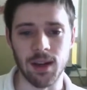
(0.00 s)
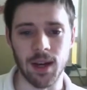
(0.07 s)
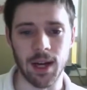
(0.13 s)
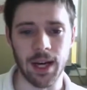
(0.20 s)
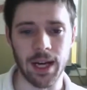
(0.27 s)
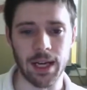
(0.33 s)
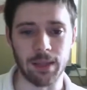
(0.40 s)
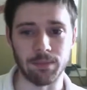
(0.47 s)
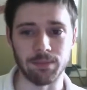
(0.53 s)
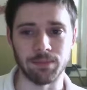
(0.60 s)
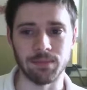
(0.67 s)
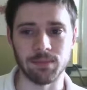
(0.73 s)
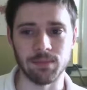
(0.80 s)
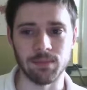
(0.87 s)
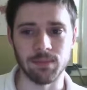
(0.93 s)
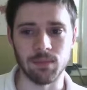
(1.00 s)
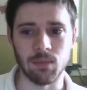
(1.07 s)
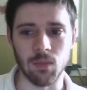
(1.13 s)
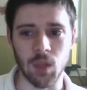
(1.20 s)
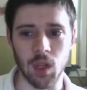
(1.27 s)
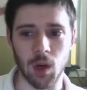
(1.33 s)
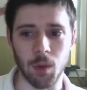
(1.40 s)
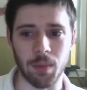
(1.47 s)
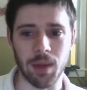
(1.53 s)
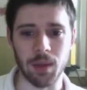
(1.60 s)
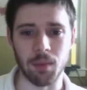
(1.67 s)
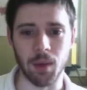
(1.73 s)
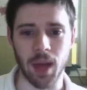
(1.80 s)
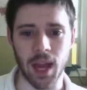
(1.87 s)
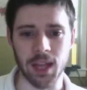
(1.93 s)

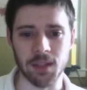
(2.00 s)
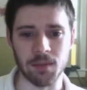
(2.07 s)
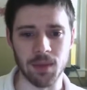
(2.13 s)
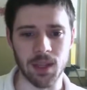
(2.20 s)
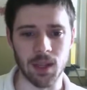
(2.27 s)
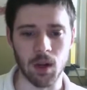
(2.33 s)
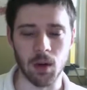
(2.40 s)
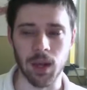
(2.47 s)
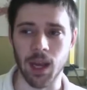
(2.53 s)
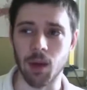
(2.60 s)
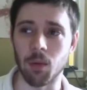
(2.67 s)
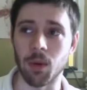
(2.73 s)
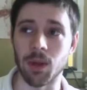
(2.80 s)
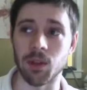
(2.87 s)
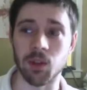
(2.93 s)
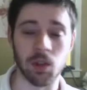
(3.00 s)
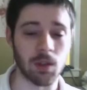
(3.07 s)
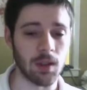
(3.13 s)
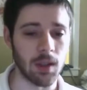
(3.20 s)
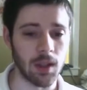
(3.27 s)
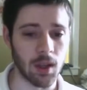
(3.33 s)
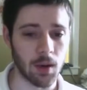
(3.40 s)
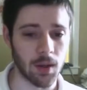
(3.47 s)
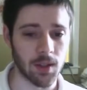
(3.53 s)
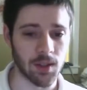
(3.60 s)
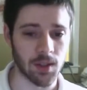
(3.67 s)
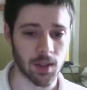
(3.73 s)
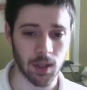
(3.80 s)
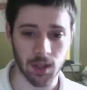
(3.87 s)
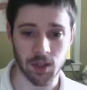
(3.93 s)
People ask me, okay, well, is
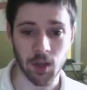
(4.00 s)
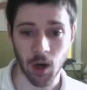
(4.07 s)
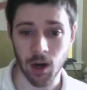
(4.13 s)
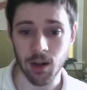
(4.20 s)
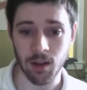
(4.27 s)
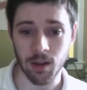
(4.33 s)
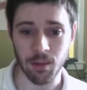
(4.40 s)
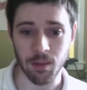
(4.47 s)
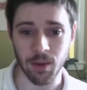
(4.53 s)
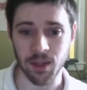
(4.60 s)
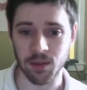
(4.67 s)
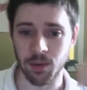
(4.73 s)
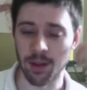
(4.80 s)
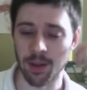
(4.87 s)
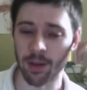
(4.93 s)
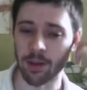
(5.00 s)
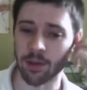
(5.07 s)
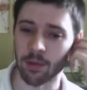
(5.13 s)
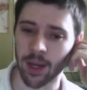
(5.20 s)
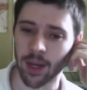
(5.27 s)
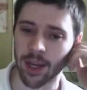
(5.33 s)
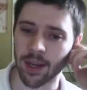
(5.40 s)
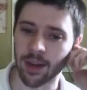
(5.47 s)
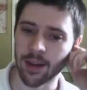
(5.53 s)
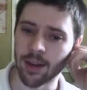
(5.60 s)
cardio the best way to lose weight?